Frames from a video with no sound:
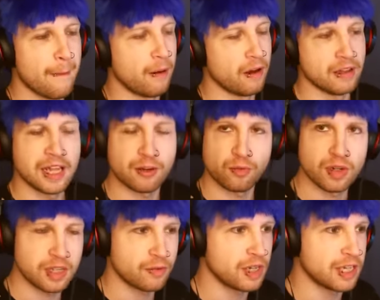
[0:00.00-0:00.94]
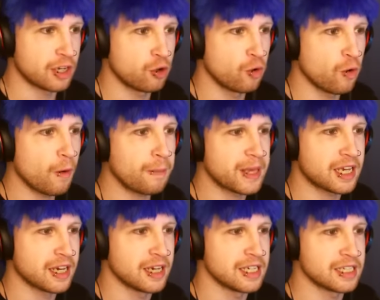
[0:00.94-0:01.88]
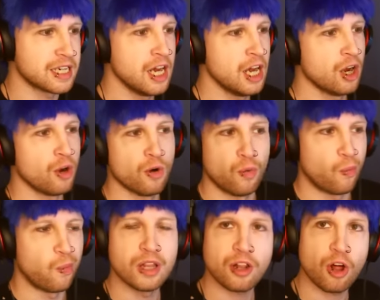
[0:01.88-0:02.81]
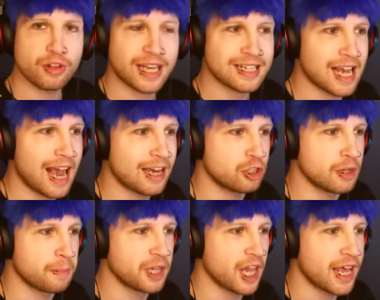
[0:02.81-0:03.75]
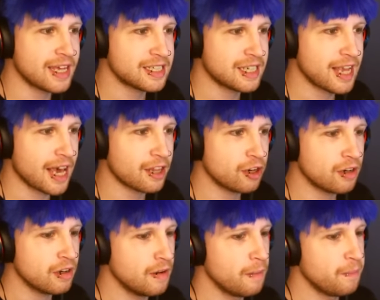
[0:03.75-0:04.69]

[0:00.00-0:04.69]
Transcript: uh, like really, really cool, because we'll all get to actually play it together.